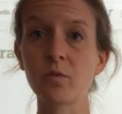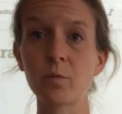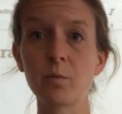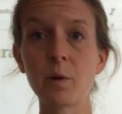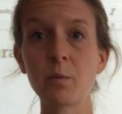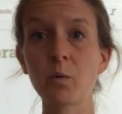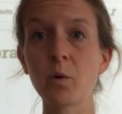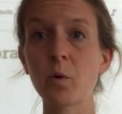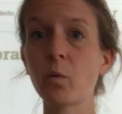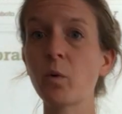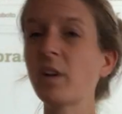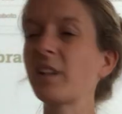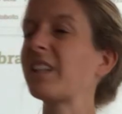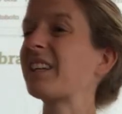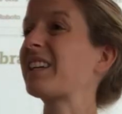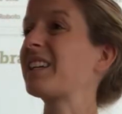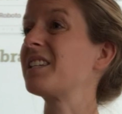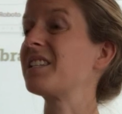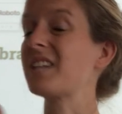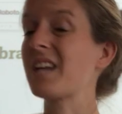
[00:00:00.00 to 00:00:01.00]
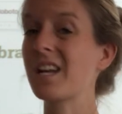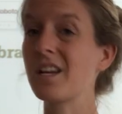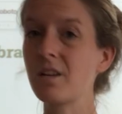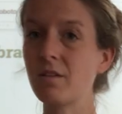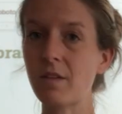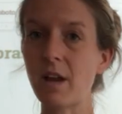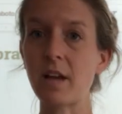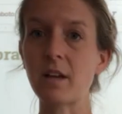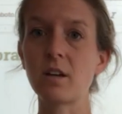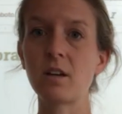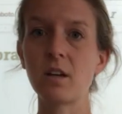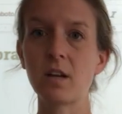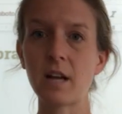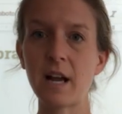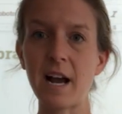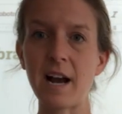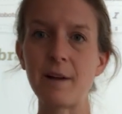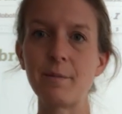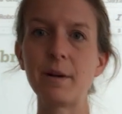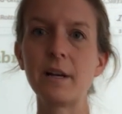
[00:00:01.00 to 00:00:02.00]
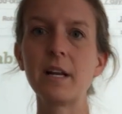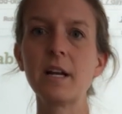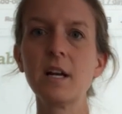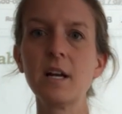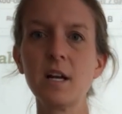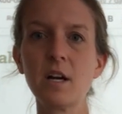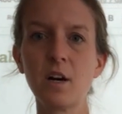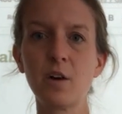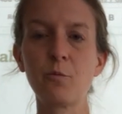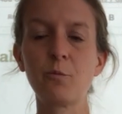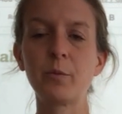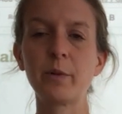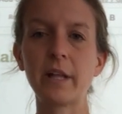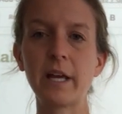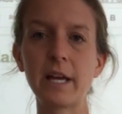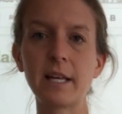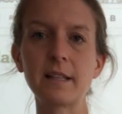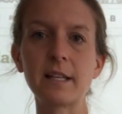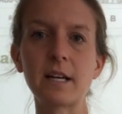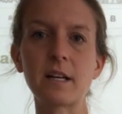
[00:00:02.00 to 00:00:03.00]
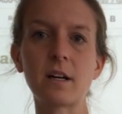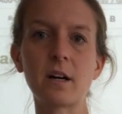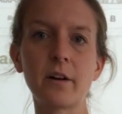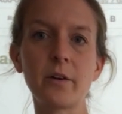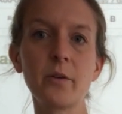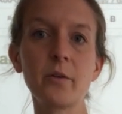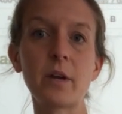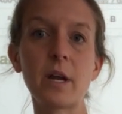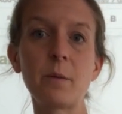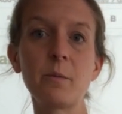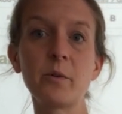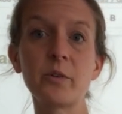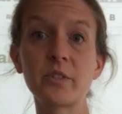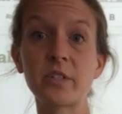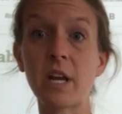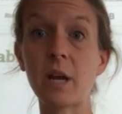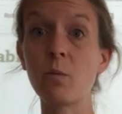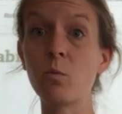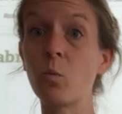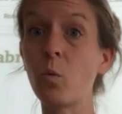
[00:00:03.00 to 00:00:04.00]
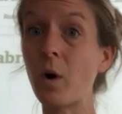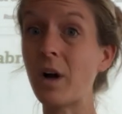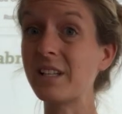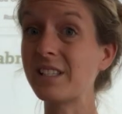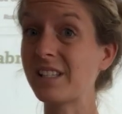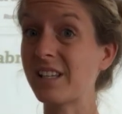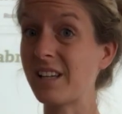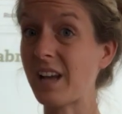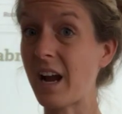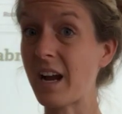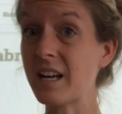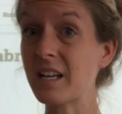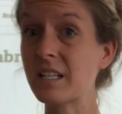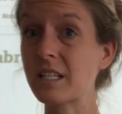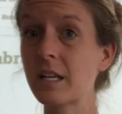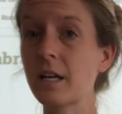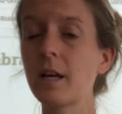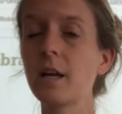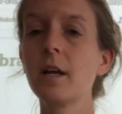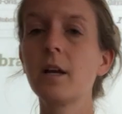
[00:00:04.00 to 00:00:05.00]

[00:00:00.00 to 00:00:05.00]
Remember, we're going to continue that good habit of playing that conjuguemos game once a night.